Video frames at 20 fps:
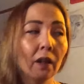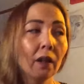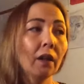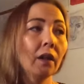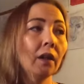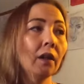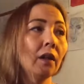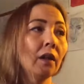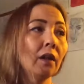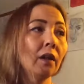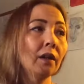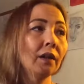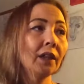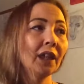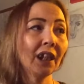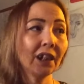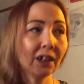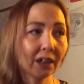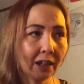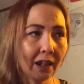
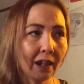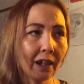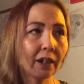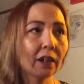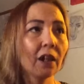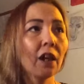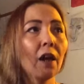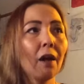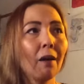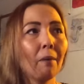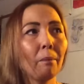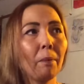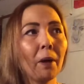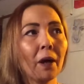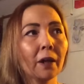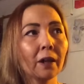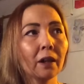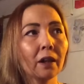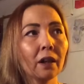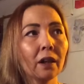That's that.
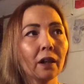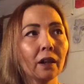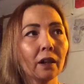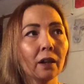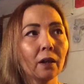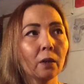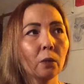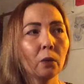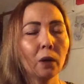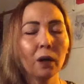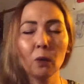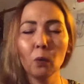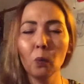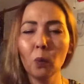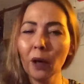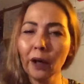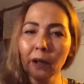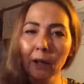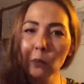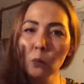But
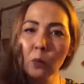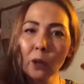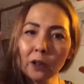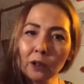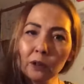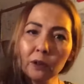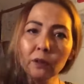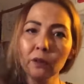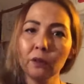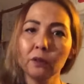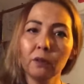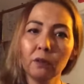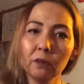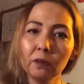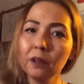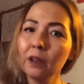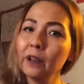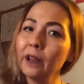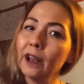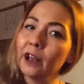what do you
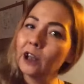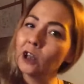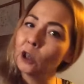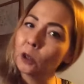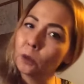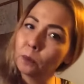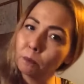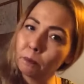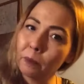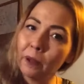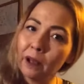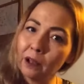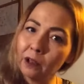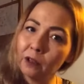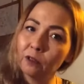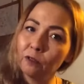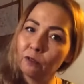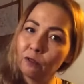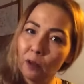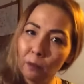expect
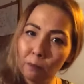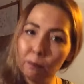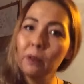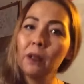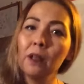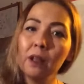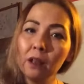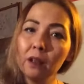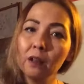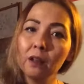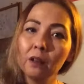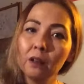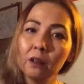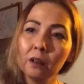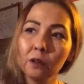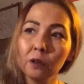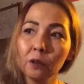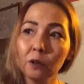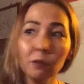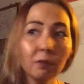from me?
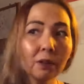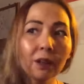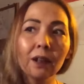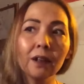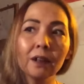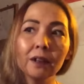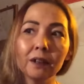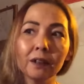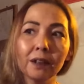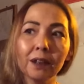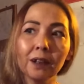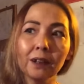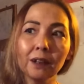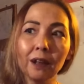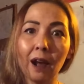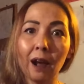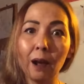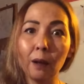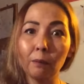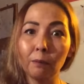Do you really think
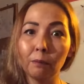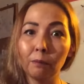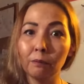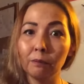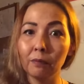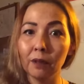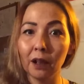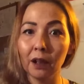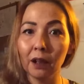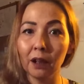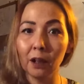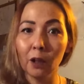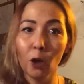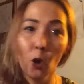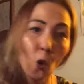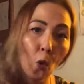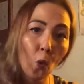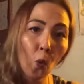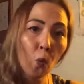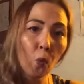I'm getting,
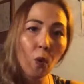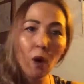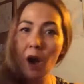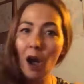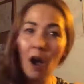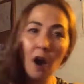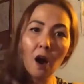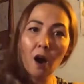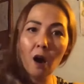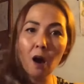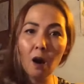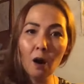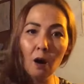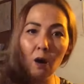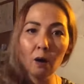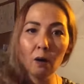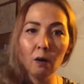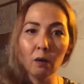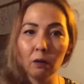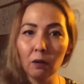
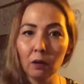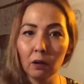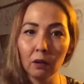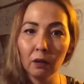whoa?